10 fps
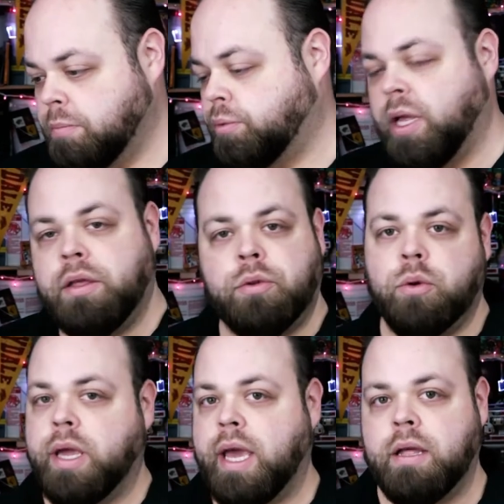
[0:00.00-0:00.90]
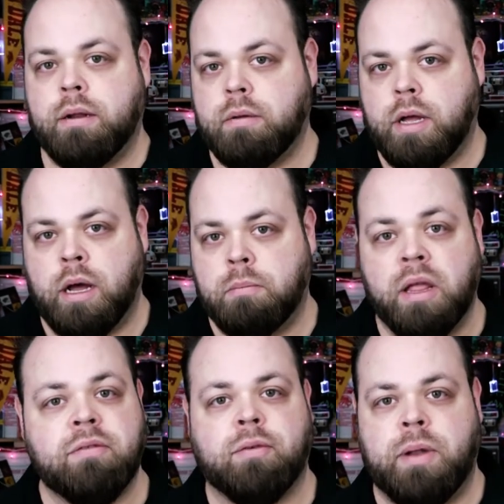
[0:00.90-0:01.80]
play it through again a uh,
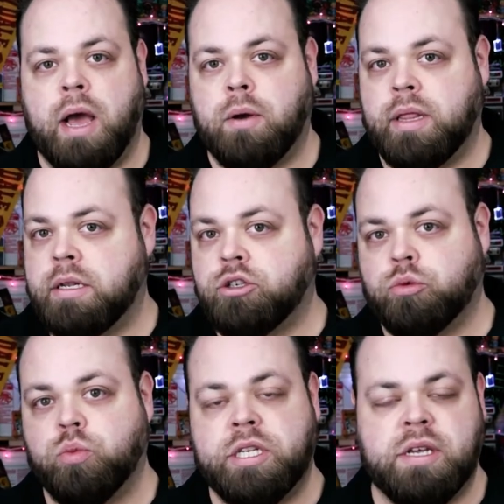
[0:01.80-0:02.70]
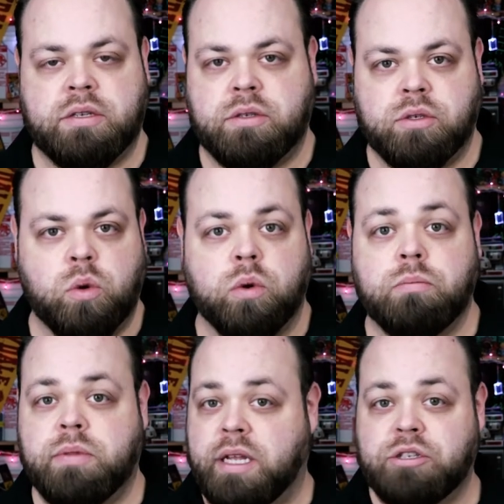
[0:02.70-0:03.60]
month from now, and then retest the
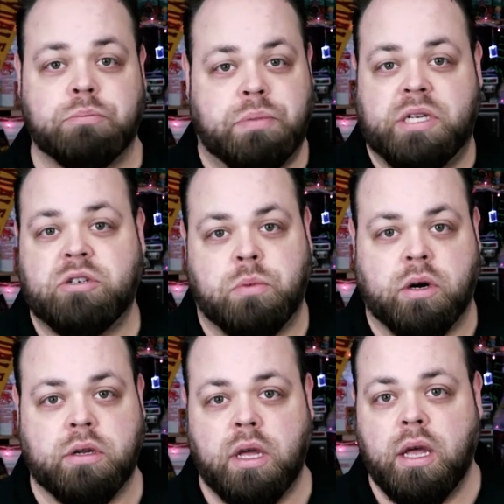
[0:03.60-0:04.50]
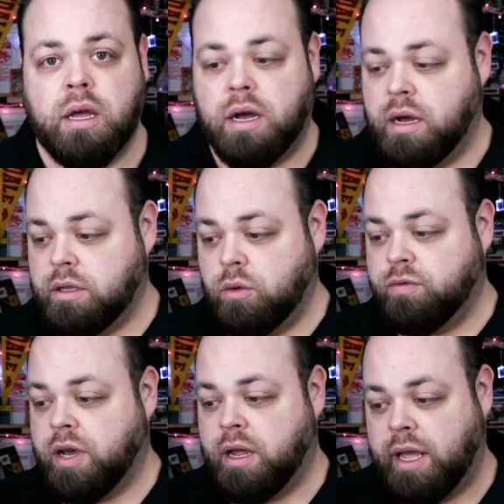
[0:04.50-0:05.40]
score. That's your benchmark. Uh,
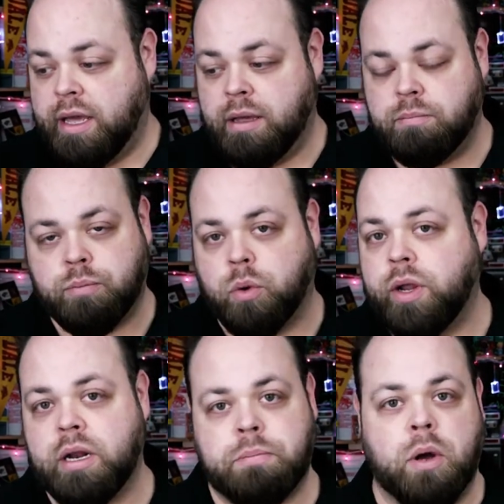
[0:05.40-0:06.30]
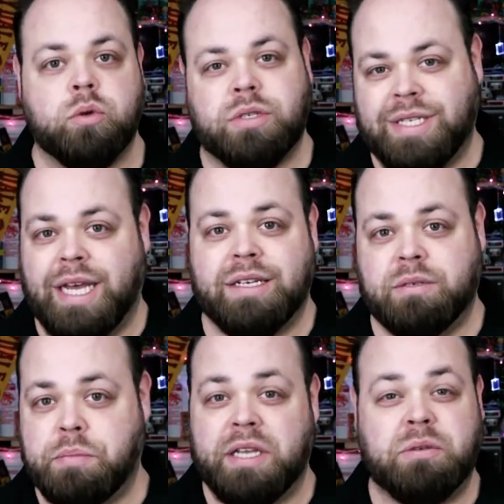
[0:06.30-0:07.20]
you've got a pre and a post
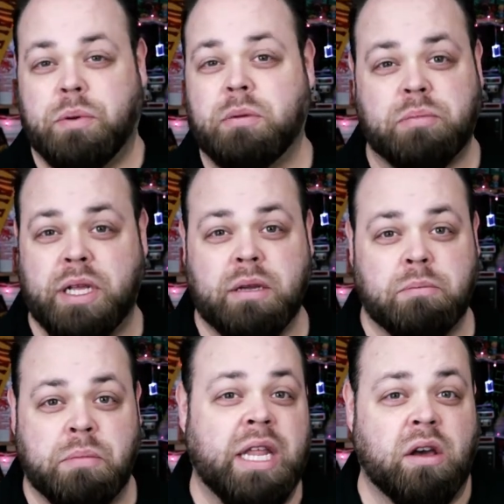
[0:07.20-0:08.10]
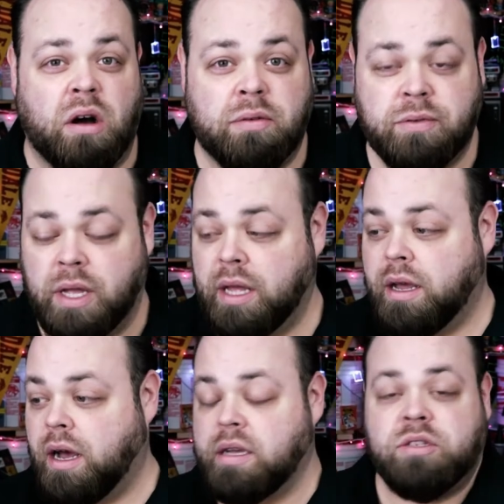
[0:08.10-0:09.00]
test based upon playing mini golf.
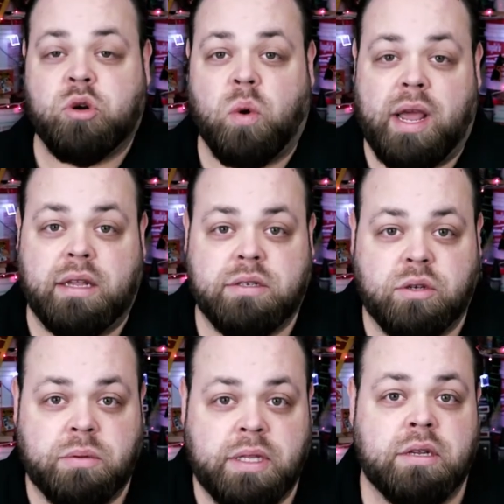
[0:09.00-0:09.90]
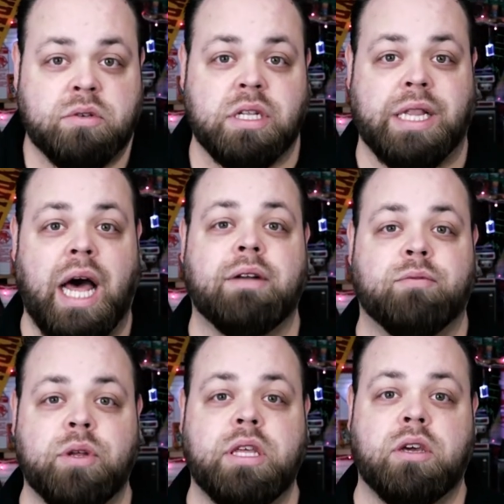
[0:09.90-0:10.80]
Uh, it's great. So I mean, there's a lot
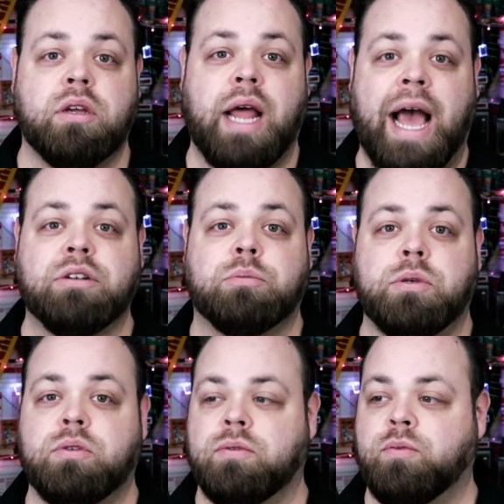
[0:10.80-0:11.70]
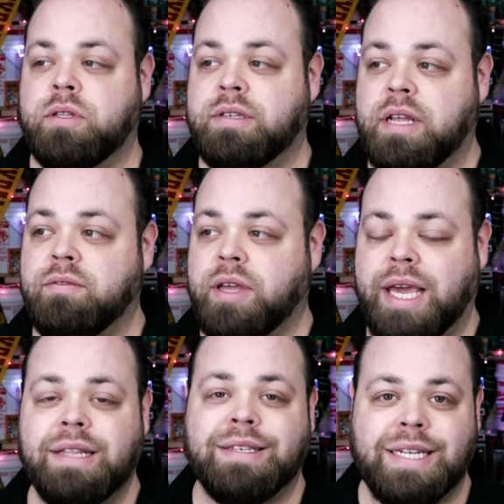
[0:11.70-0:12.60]
of really good attributes of instead of a
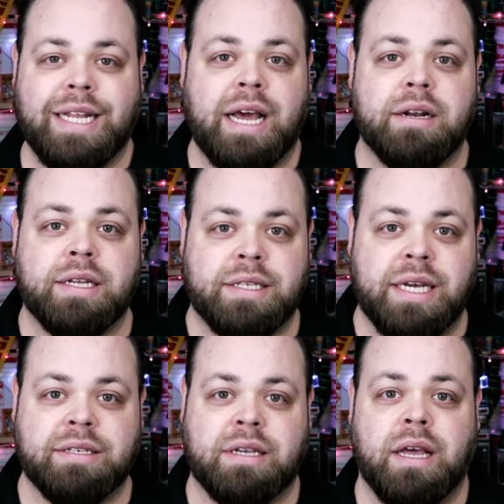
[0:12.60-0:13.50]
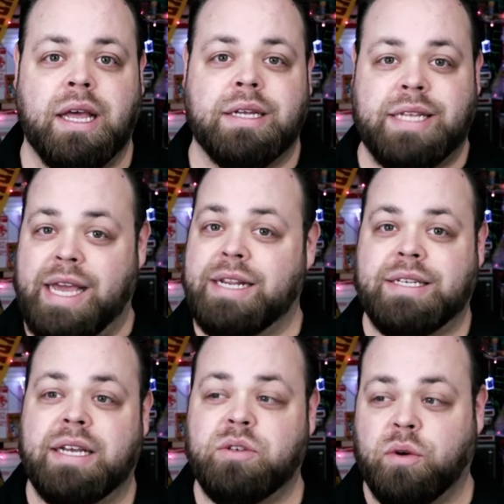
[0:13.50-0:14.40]
kid sitting down at a desk taking a
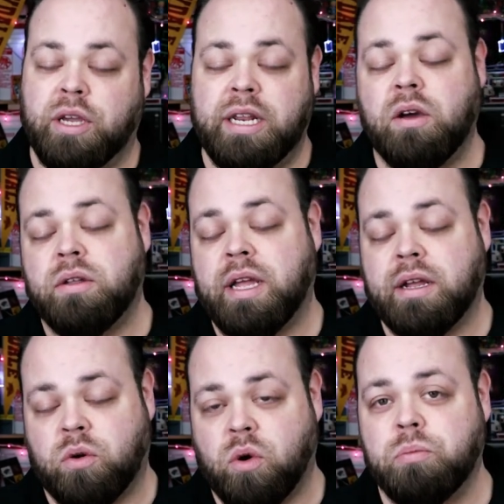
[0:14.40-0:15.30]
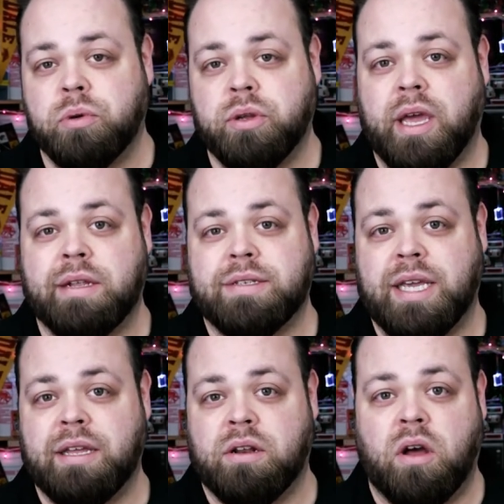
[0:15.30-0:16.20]
test or getting on that Chromebook and
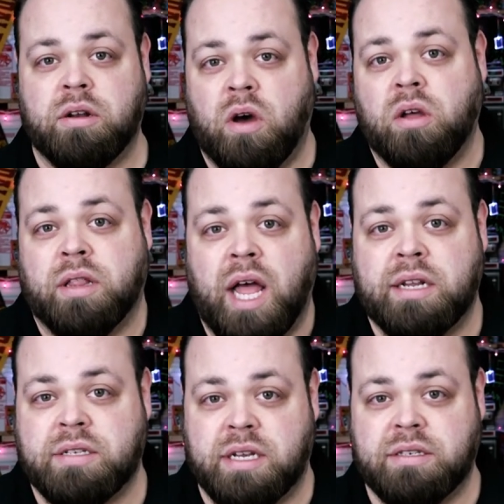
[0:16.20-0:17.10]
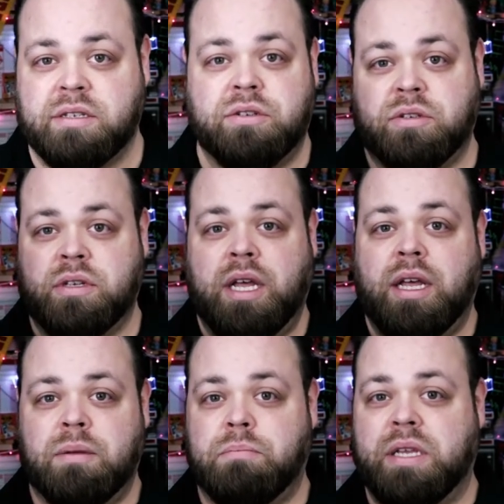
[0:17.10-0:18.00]
taking an online test that just
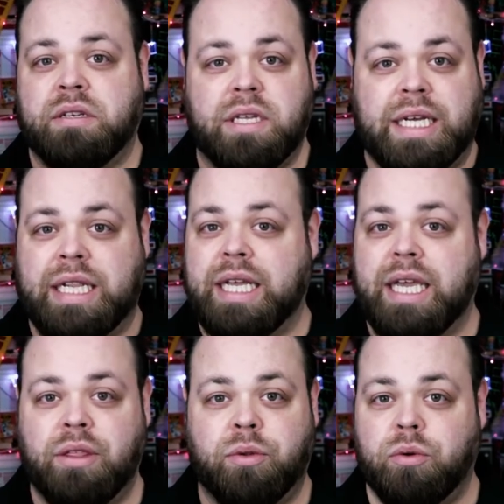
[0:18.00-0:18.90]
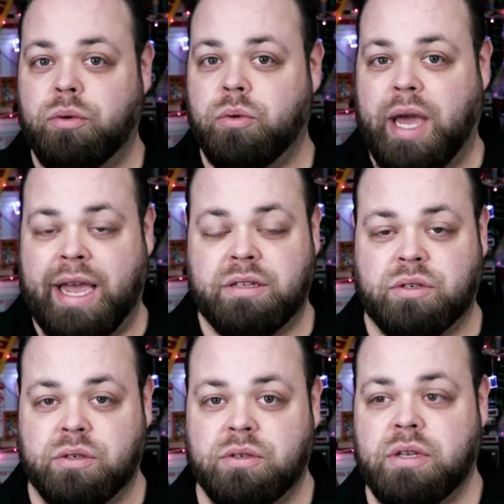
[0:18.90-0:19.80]
basically clicking through
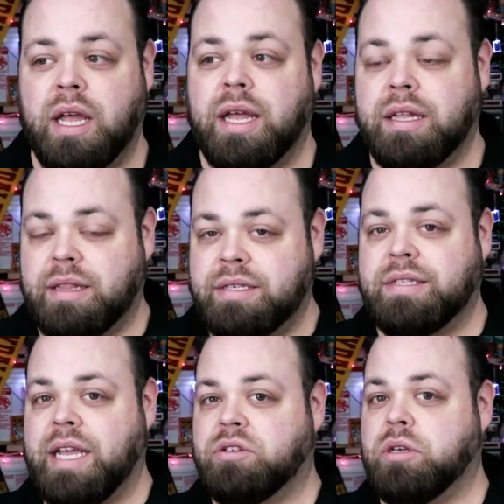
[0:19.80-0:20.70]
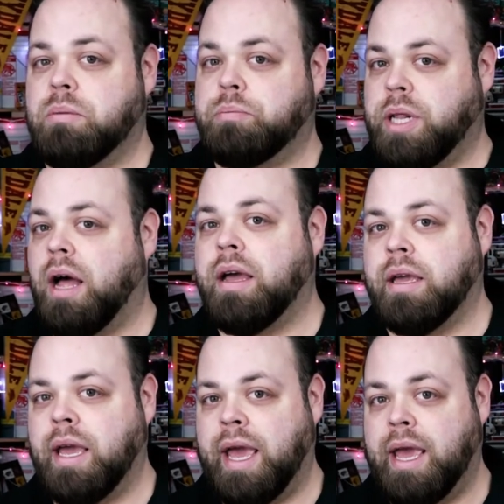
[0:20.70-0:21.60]
answers. This is actually
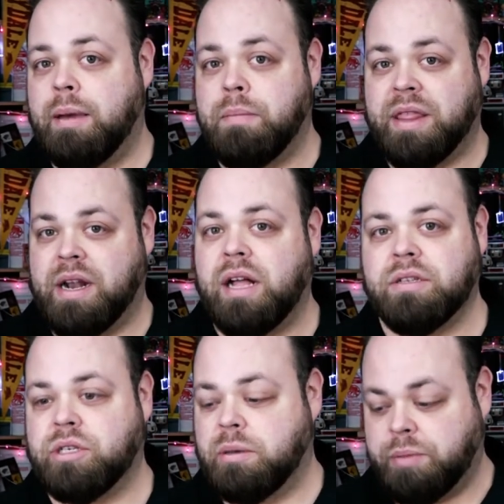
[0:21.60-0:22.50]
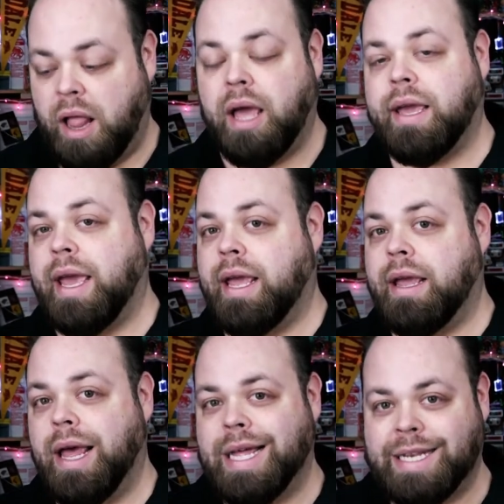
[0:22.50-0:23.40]
applying a methodology, applying
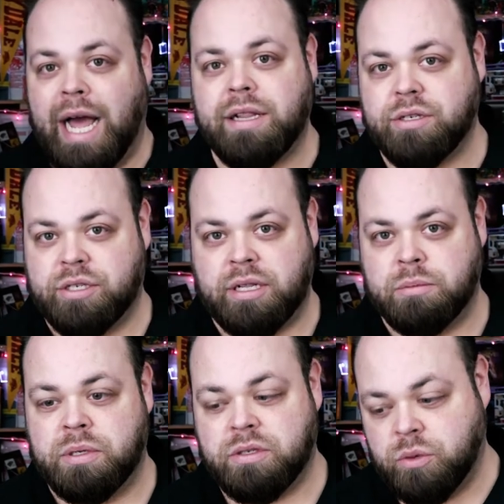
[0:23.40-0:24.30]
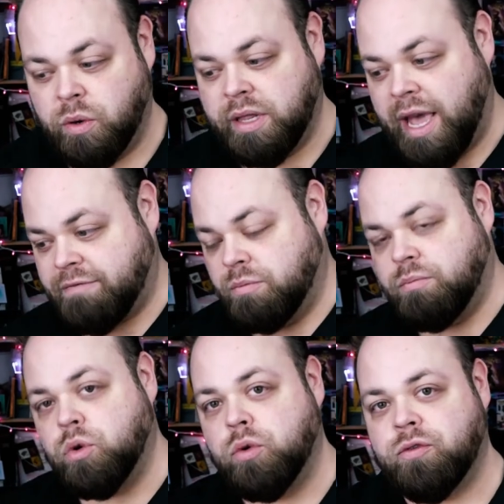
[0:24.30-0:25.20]
a knowledge element to where they have to
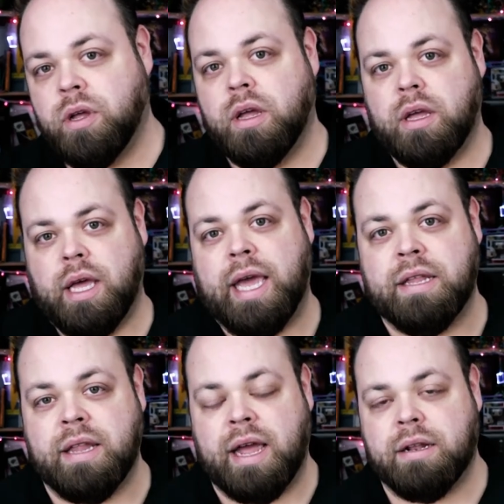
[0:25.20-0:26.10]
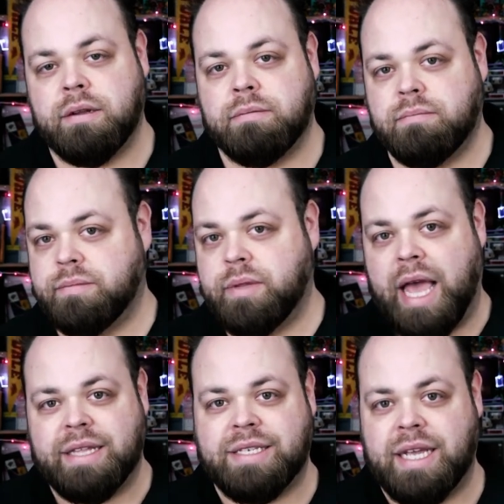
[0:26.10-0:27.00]
move in that
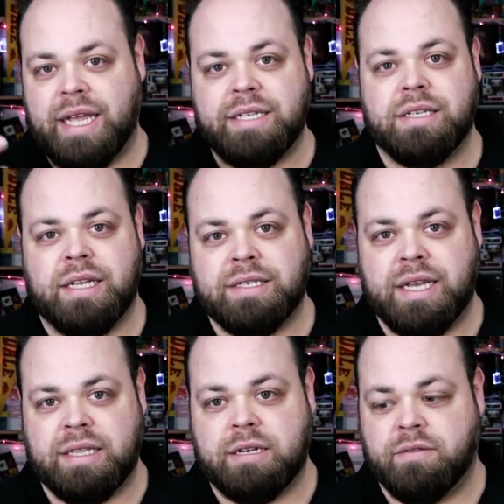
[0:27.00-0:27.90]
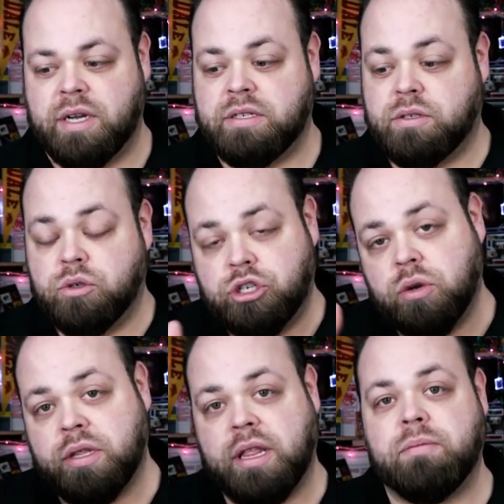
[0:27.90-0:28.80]
headset into inside the device to
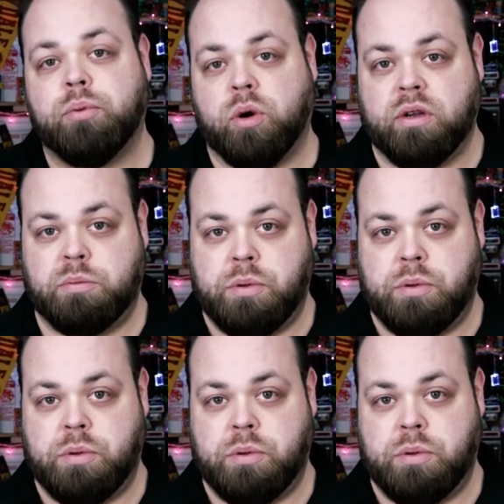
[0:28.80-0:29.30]
show that they progress